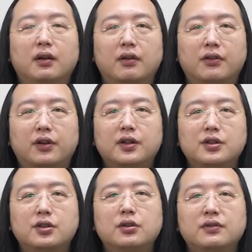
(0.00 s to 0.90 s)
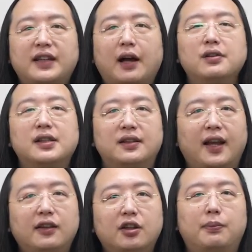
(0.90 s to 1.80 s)
32,000
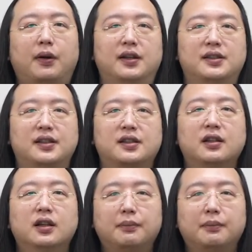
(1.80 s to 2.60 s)
enterprises